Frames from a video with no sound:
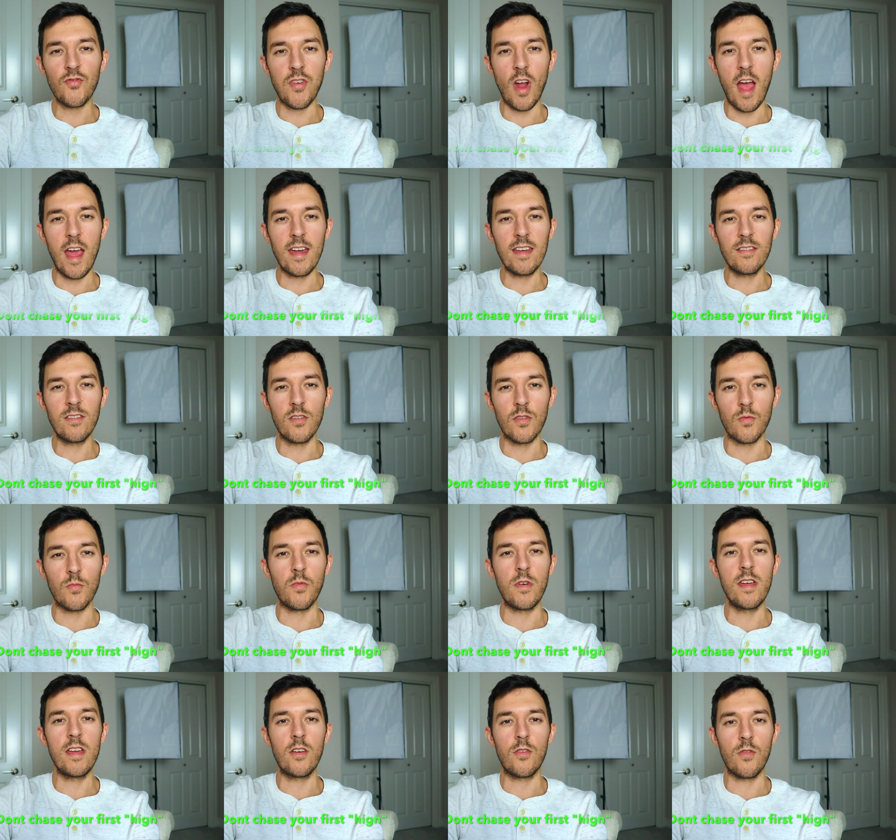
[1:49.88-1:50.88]
trying to
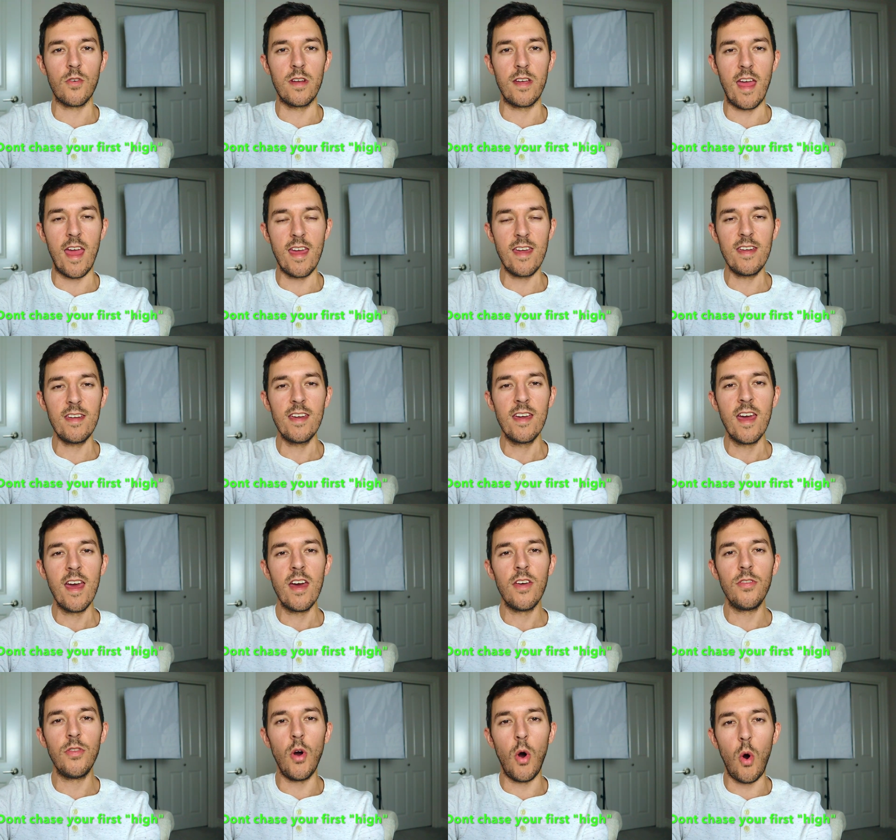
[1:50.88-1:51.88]
recreate
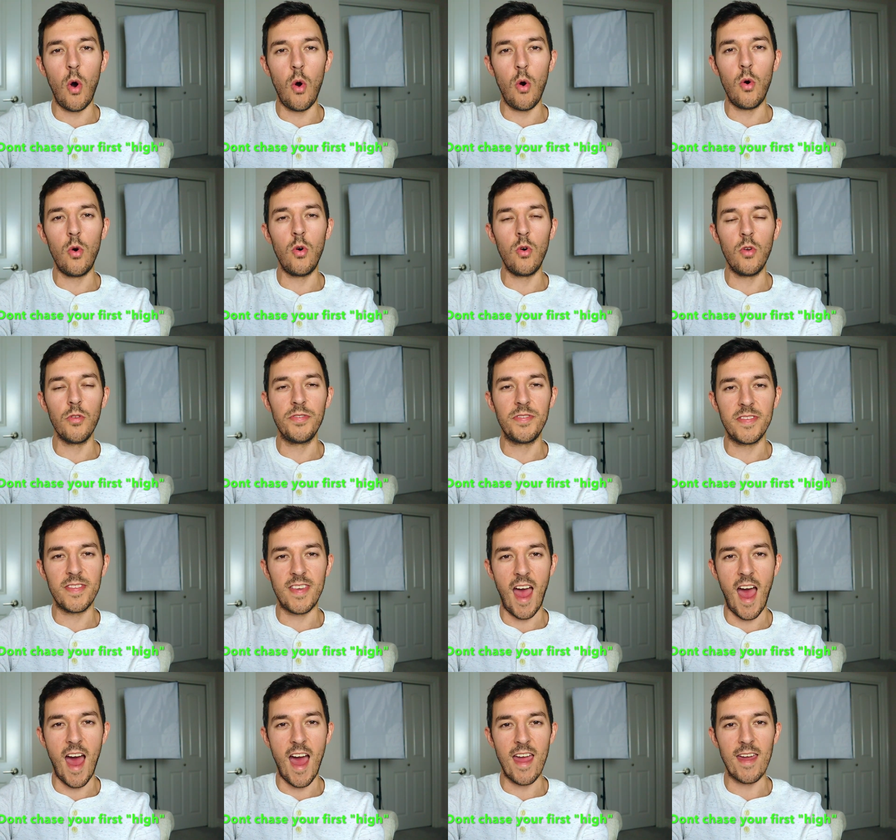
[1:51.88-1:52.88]
the old
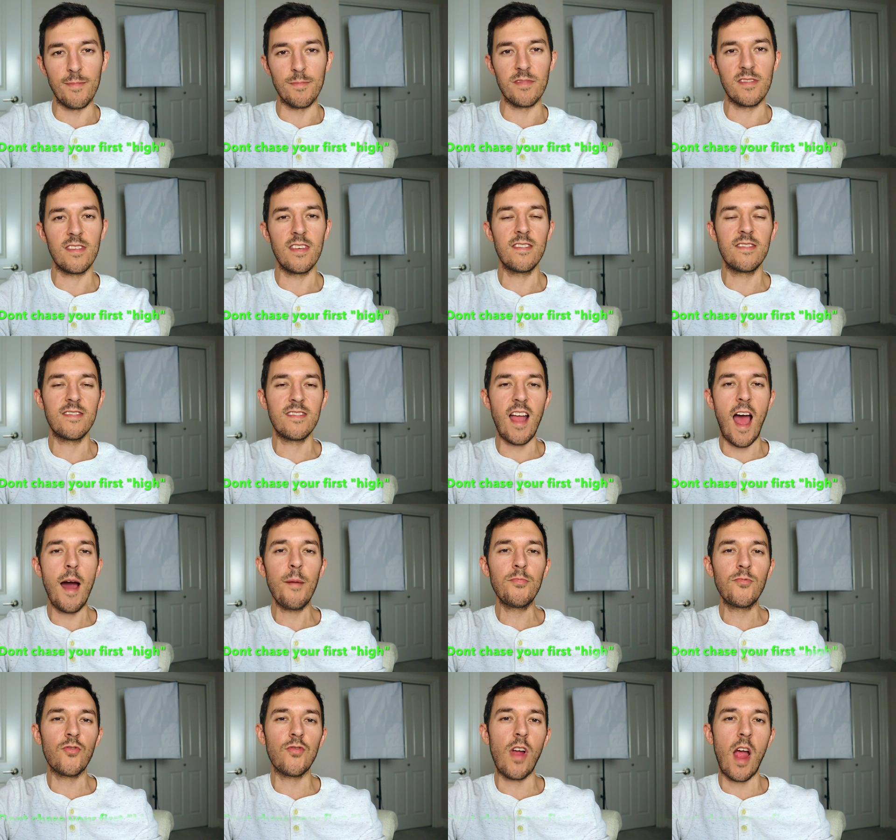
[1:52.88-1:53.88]
times.
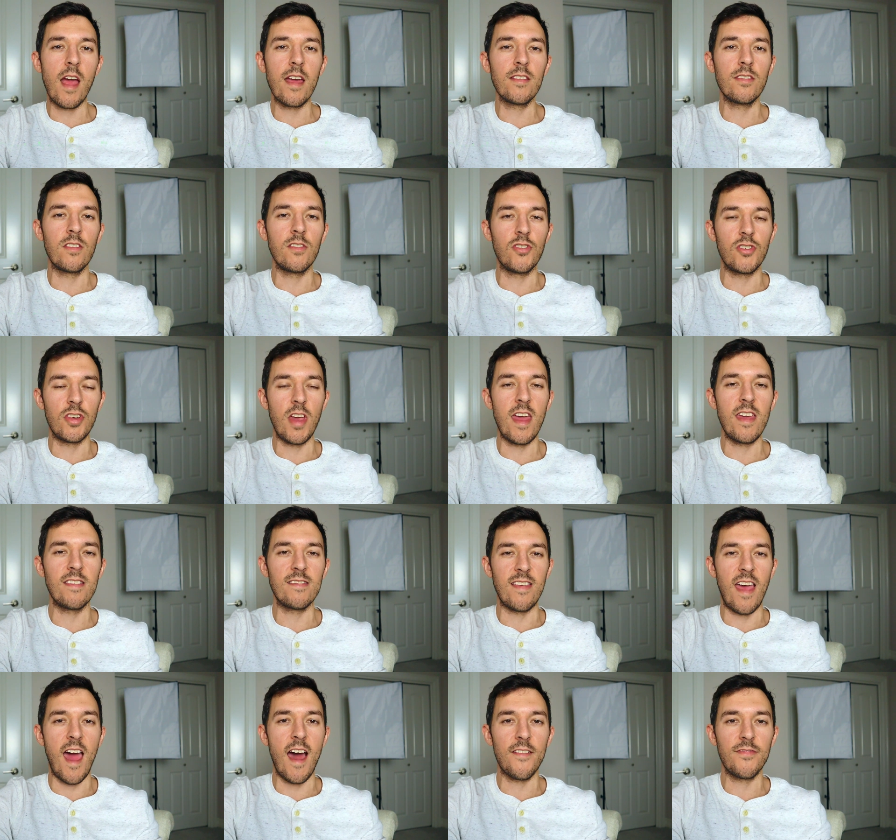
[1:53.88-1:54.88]
Stop trying to
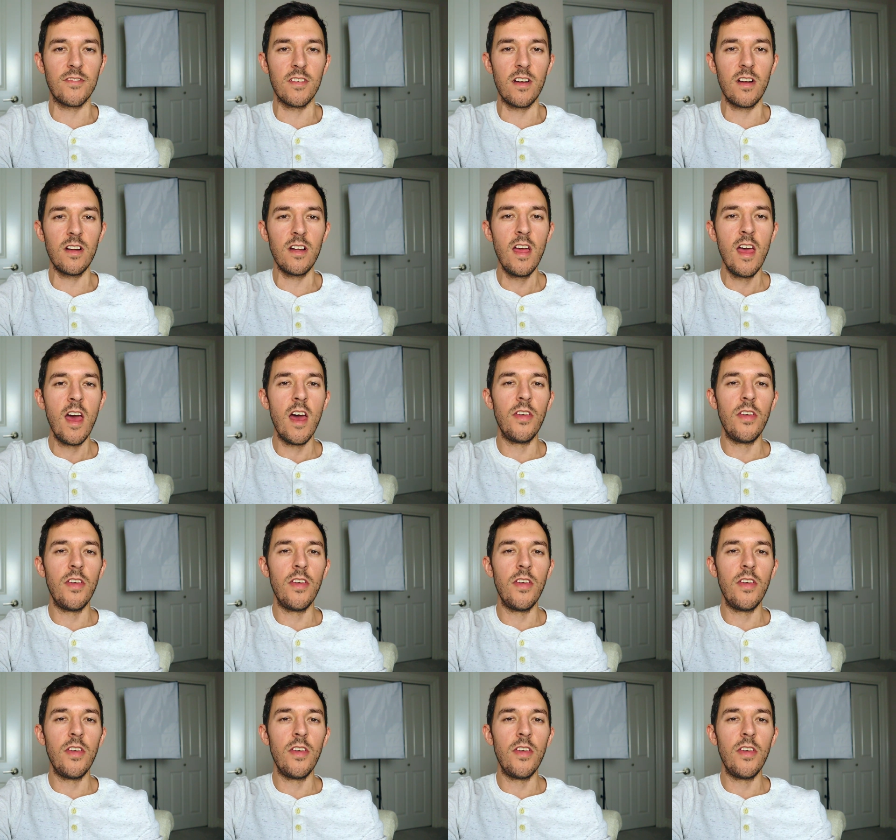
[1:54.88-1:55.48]
chase after